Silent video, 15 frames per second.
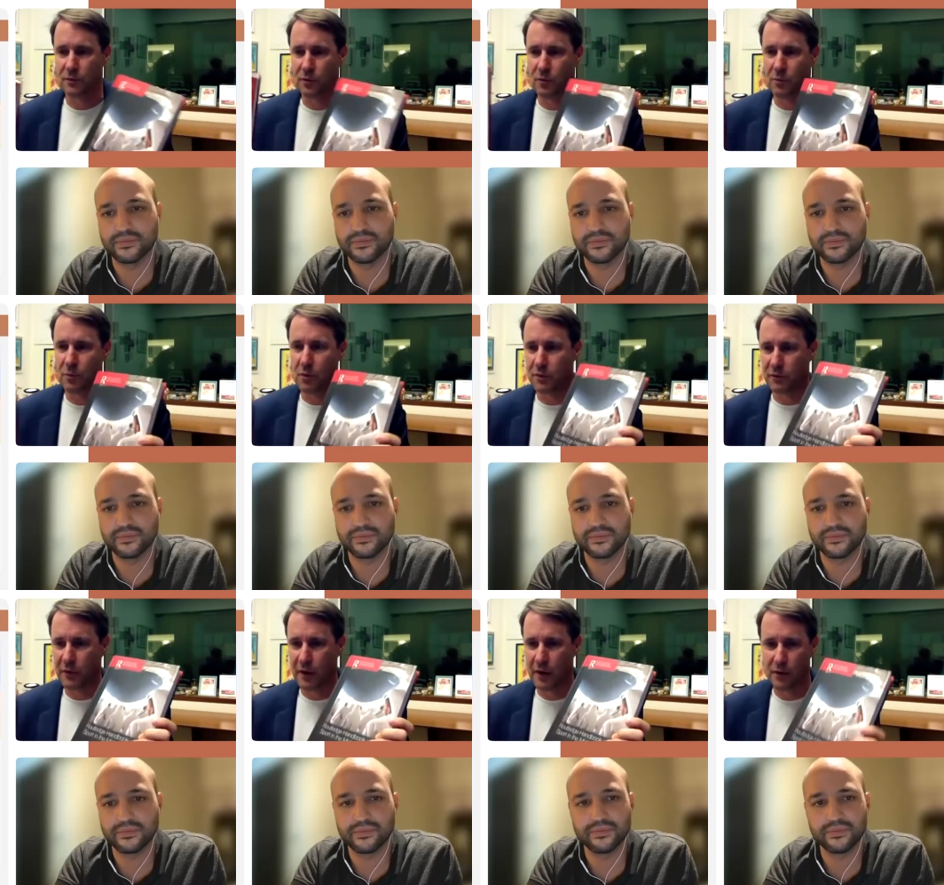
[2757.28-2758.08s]
Speaker 1: two books
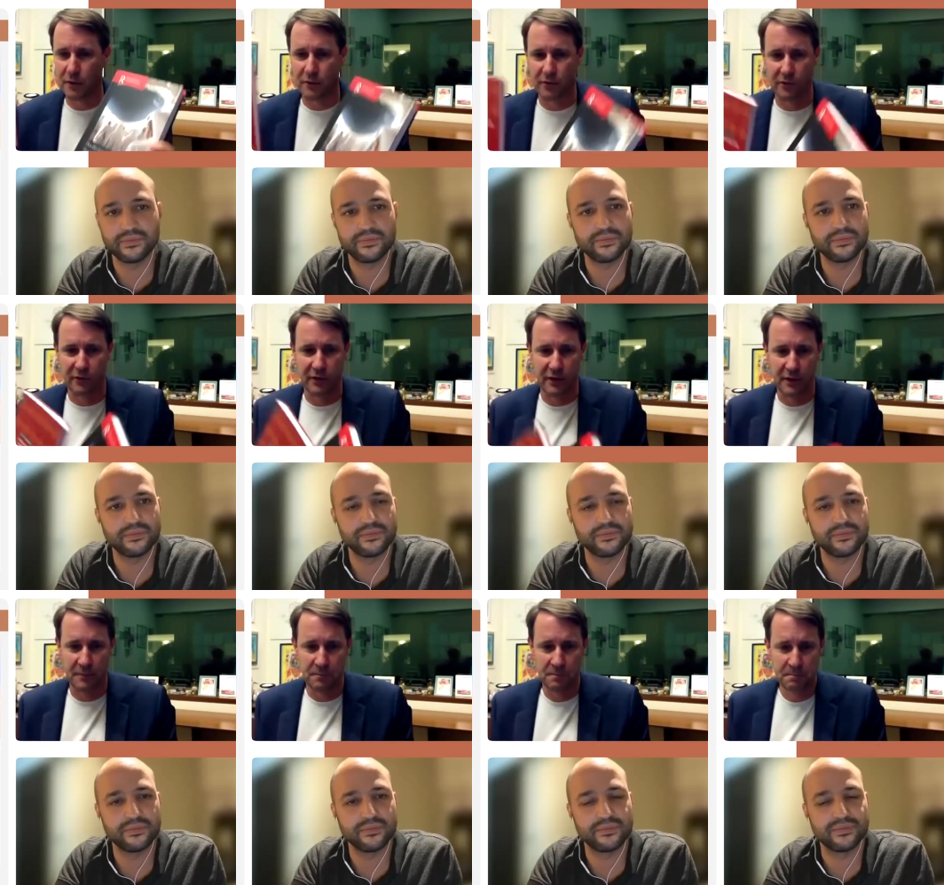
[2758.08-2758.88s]
out this
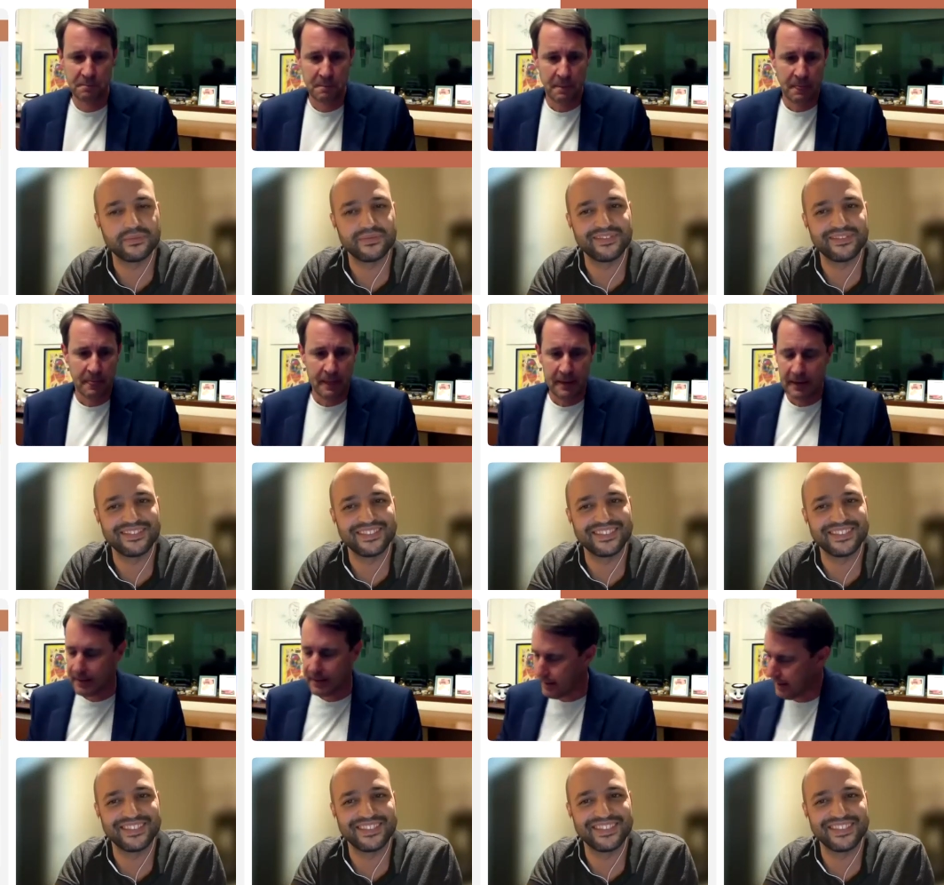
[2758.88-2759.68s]
year
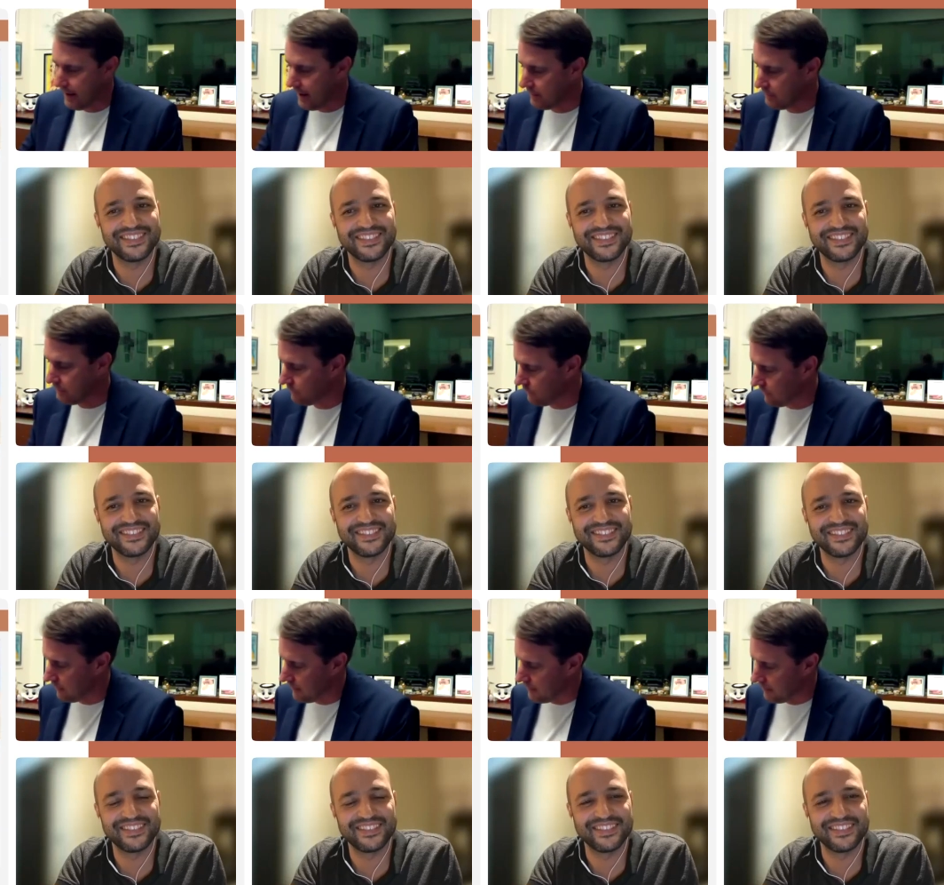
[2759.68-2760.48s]
and
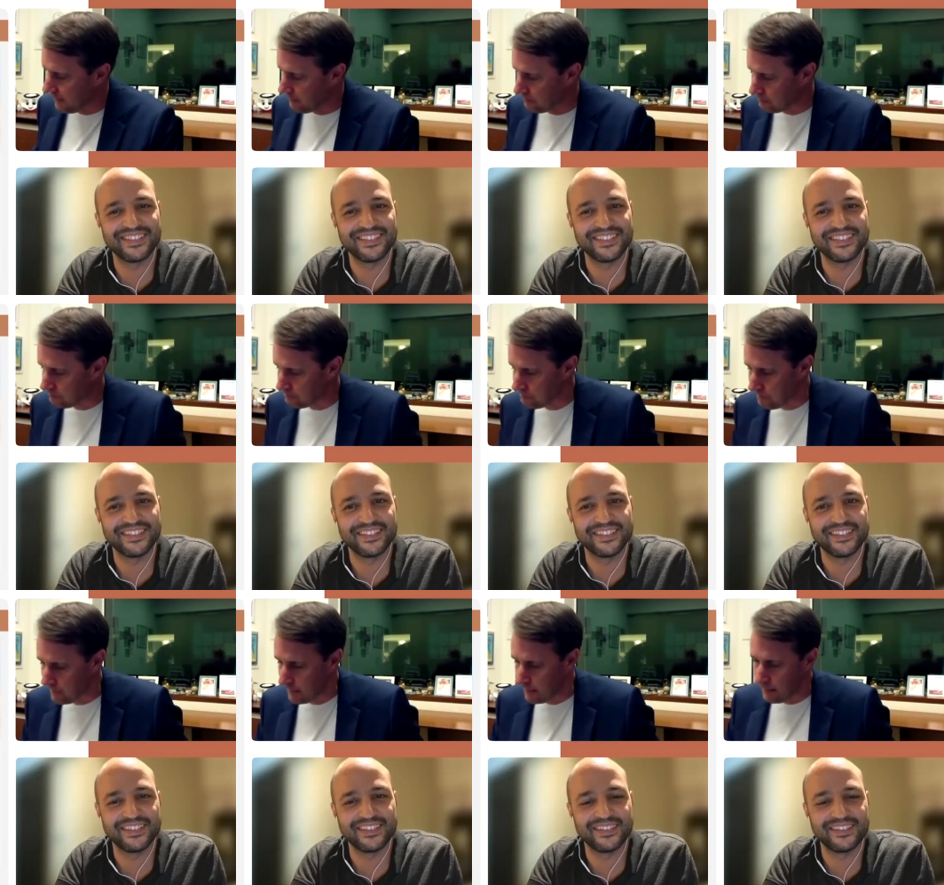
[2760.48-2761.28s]
um,
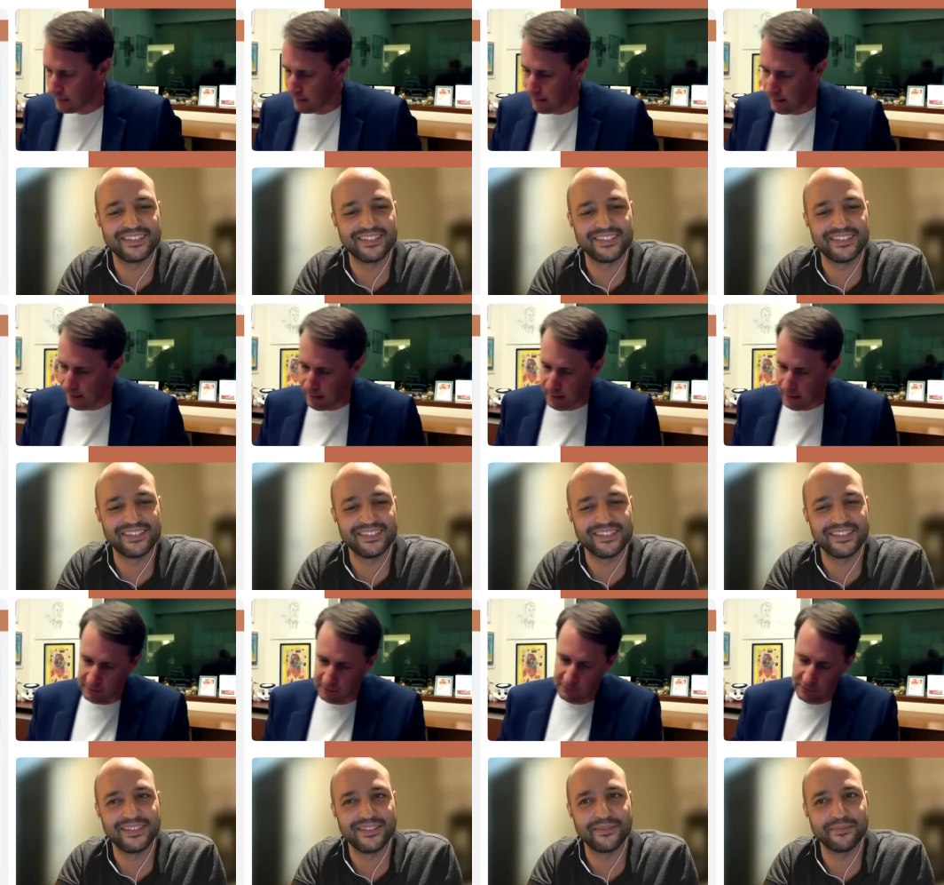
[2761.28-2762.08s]

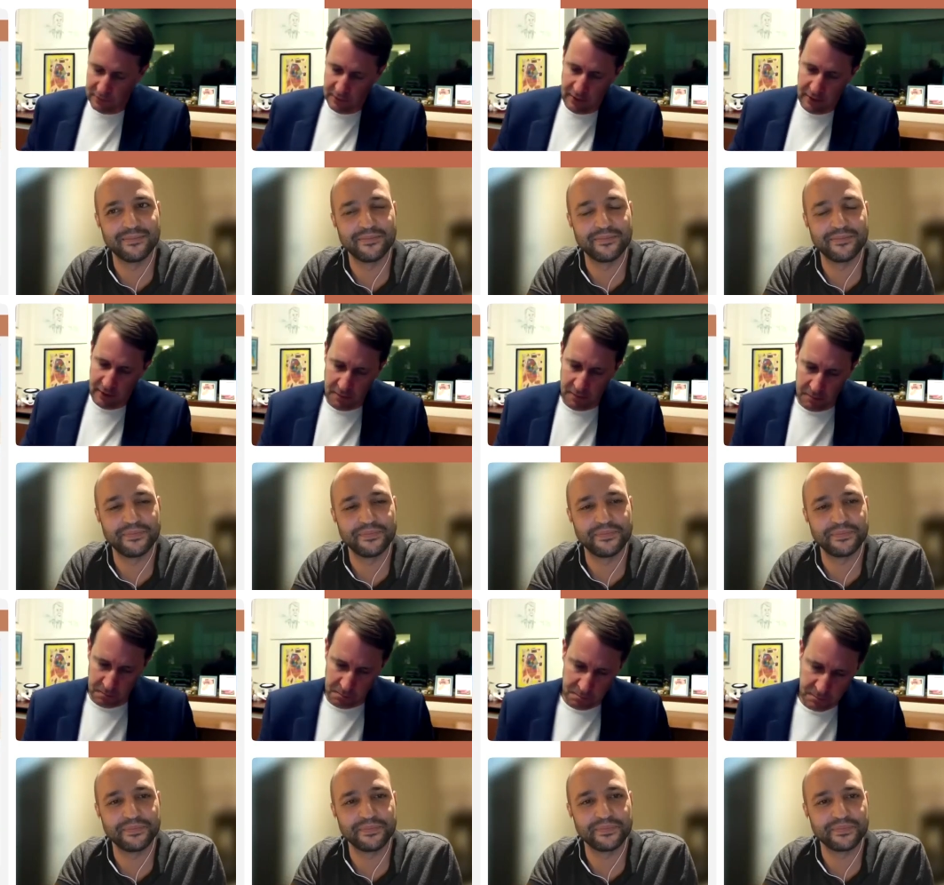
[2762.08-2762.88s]
and
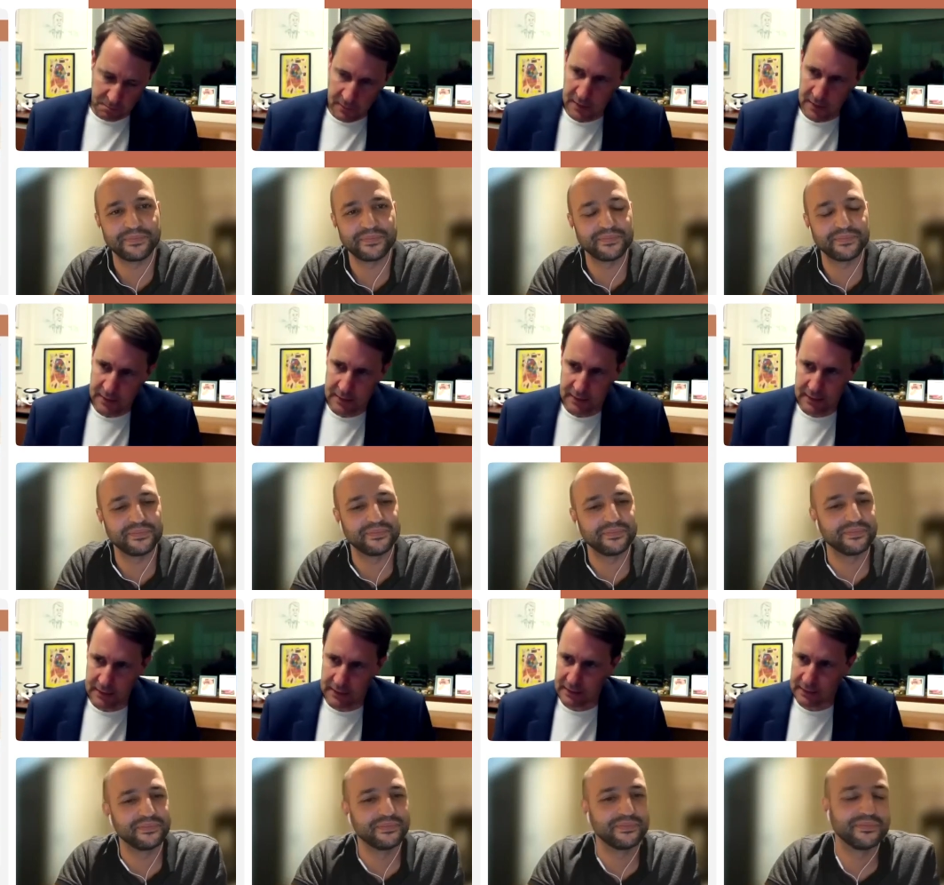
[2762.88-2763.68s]
um,
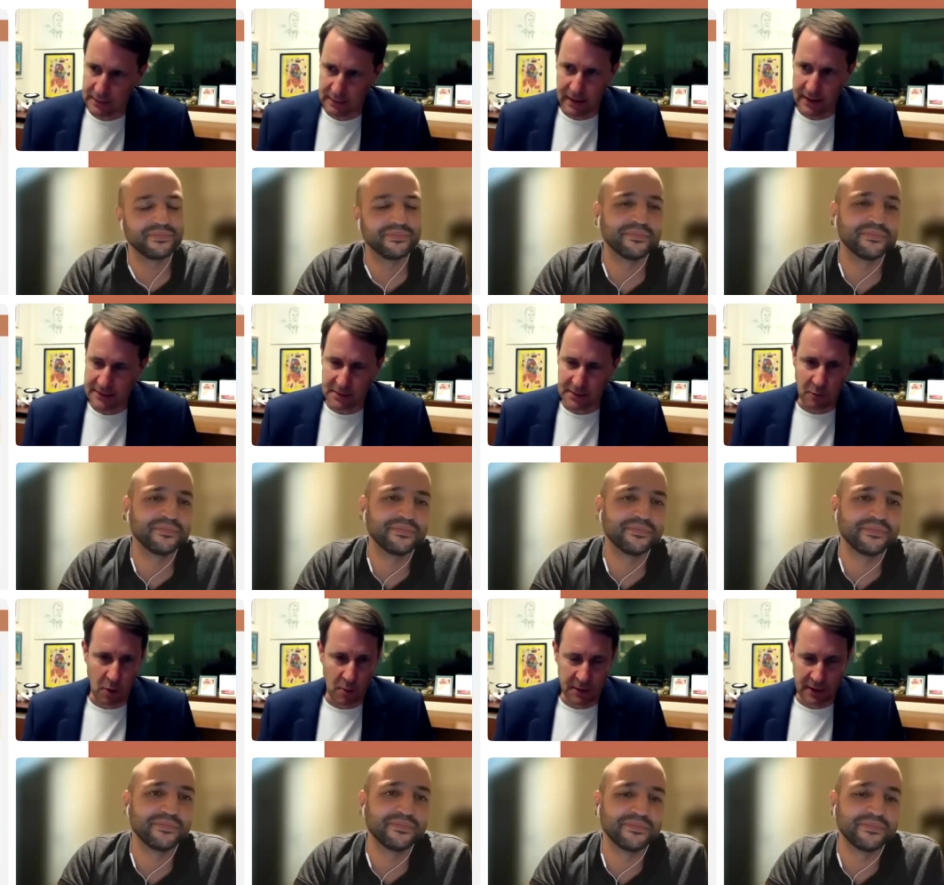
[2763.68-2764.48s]
at the
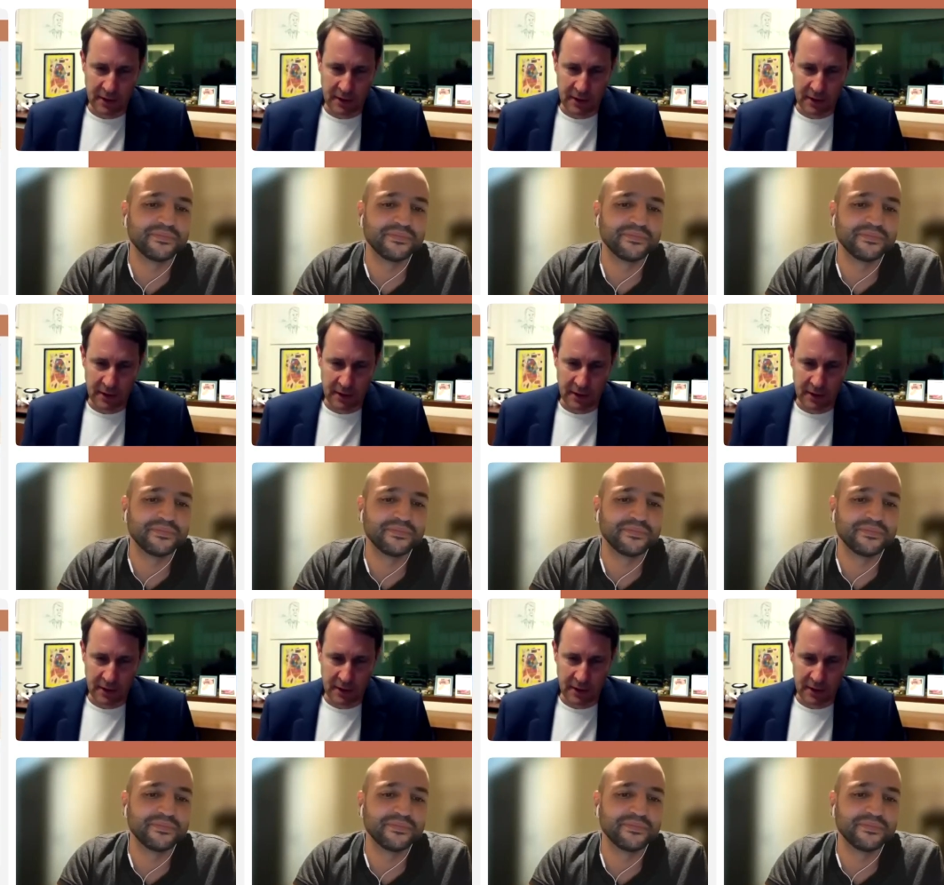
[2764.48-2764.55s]
moment